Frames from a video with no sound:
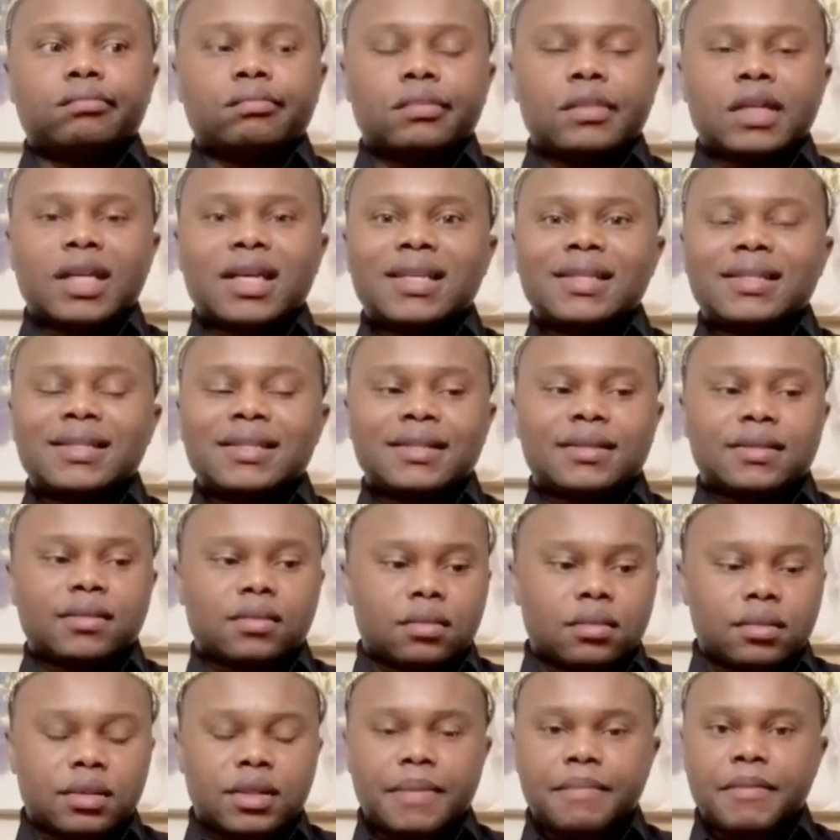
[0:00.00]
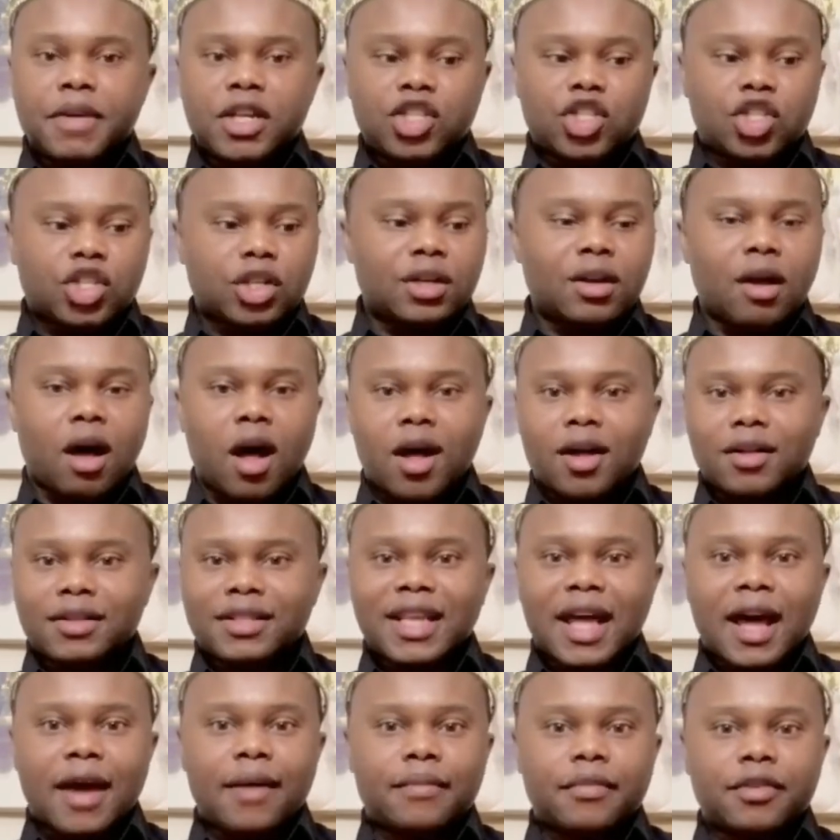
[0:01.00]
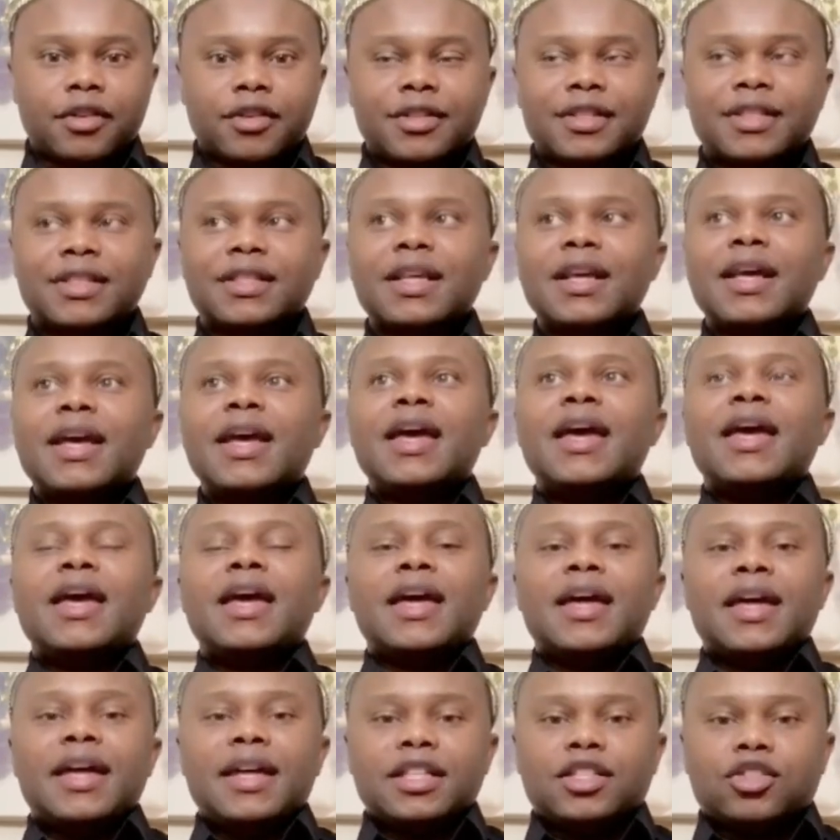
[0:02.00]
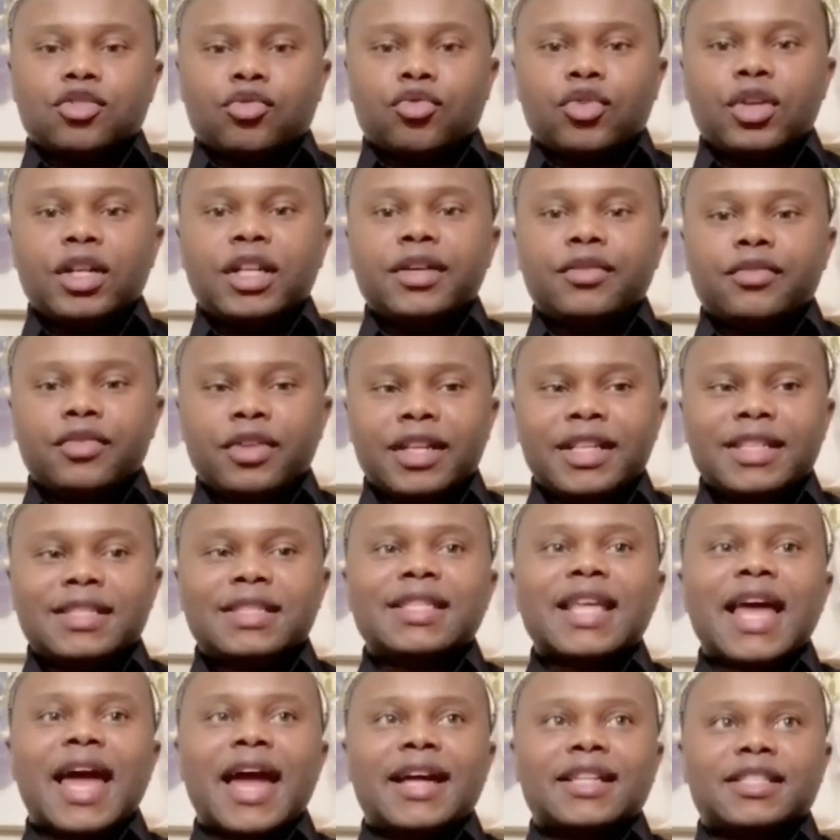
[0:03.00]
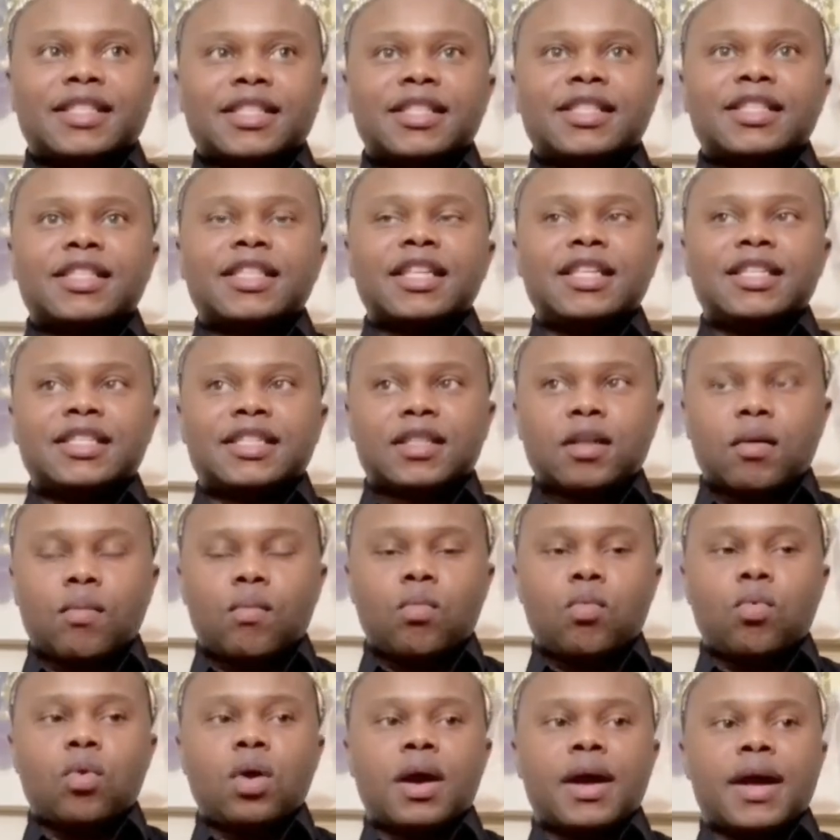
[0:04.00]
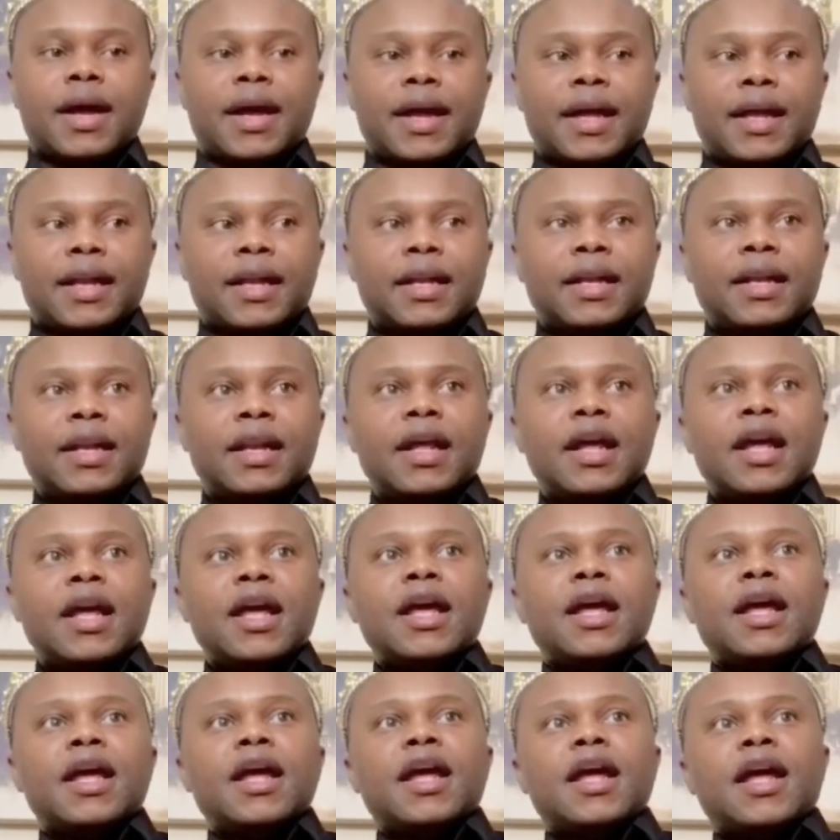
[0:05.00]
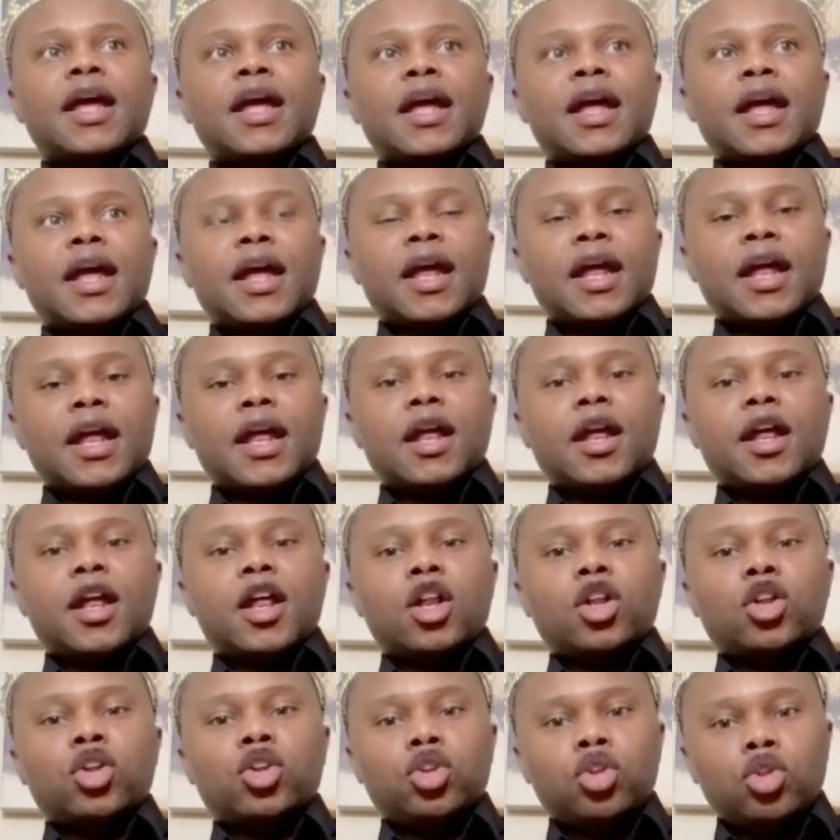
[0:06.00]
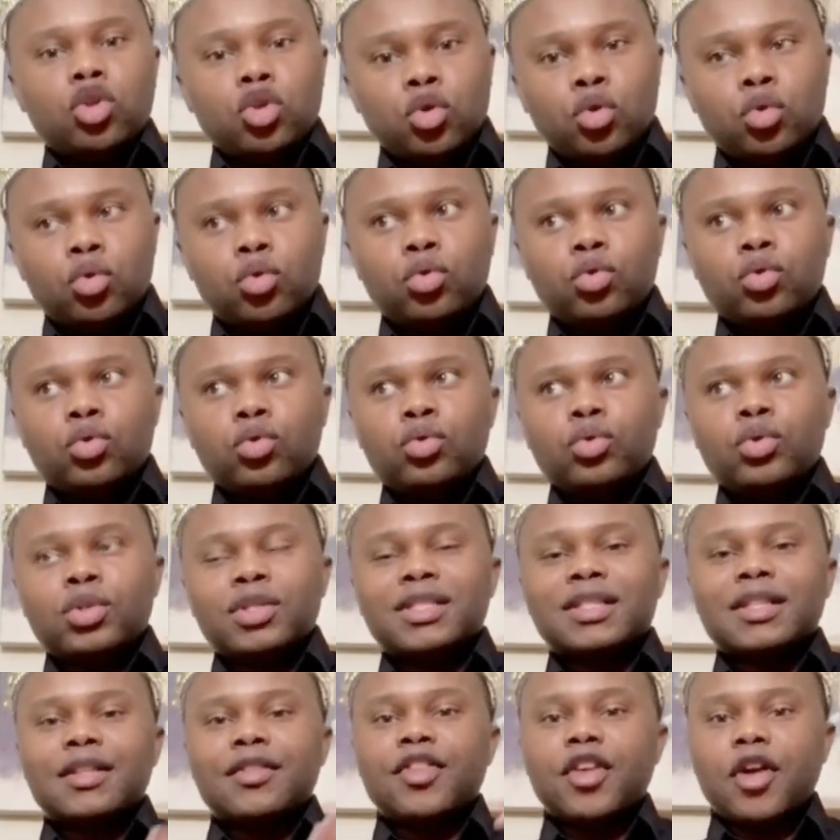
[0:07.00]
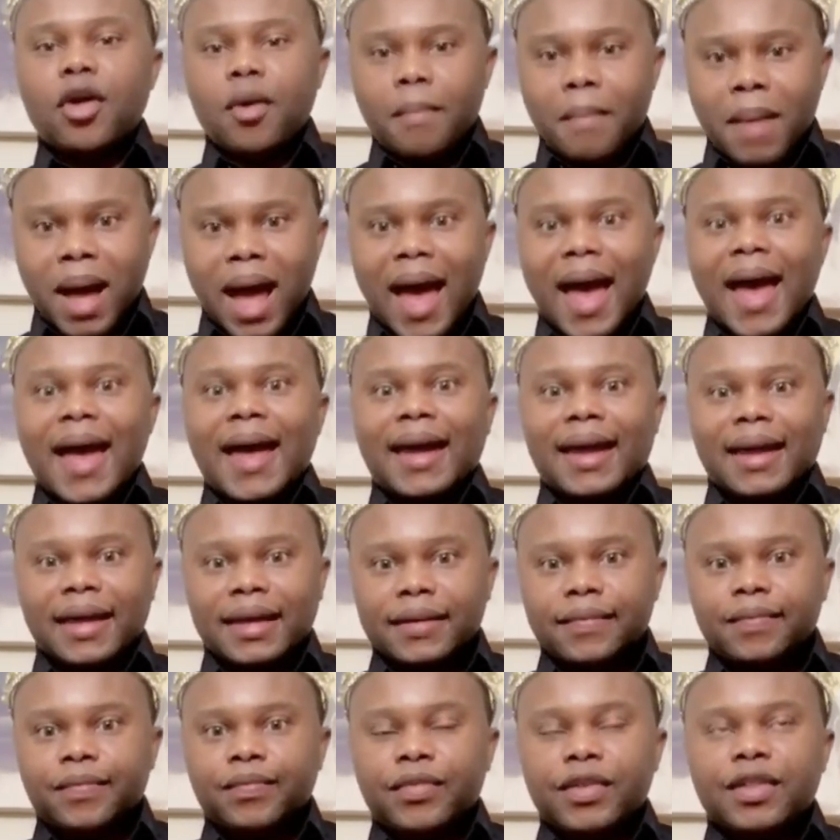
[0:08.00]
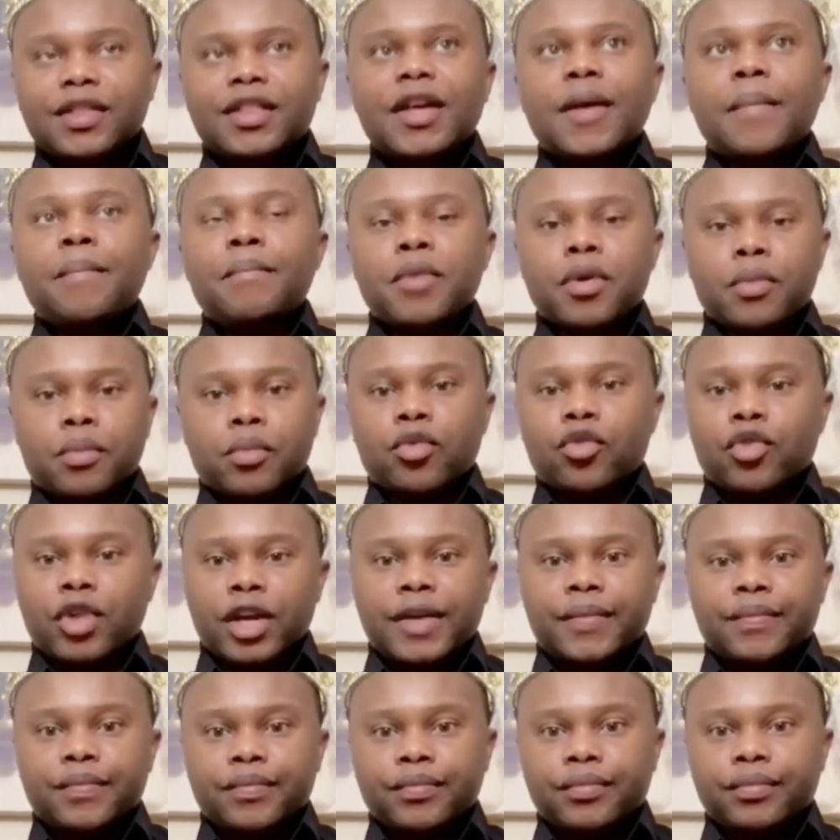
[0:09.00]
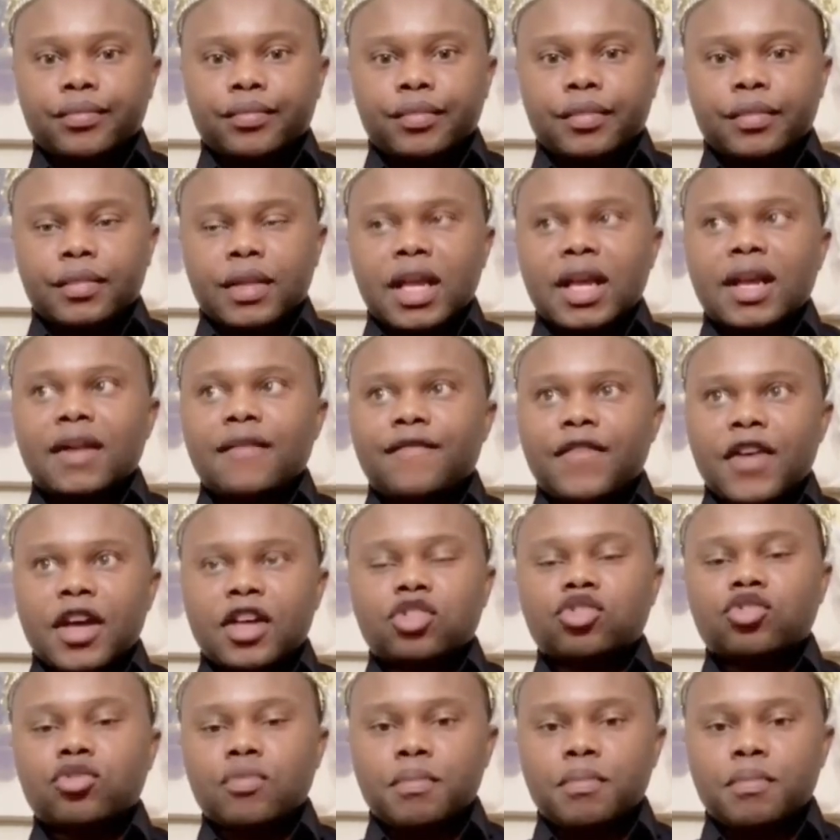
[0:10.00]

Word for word: because um, dementia Alzheimer's it's really really sad to see someone lose their mind their memory it affects